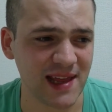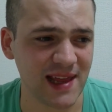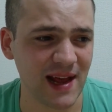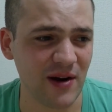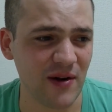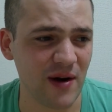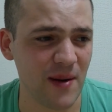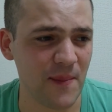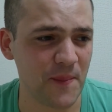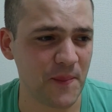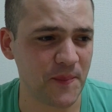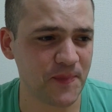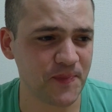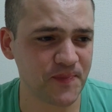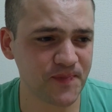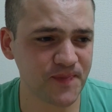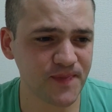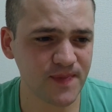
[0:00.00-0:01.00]
They're
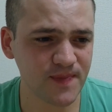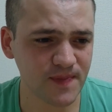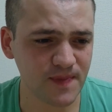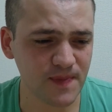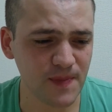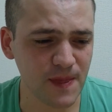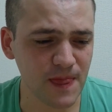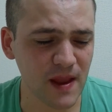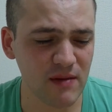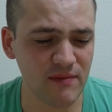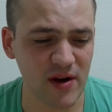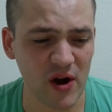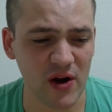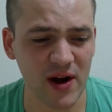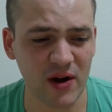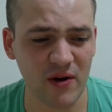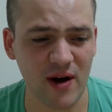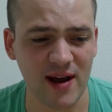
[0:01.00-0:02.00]

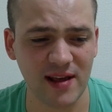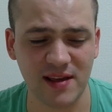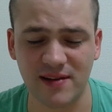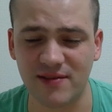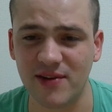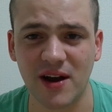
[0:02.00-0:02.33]
very aggressive,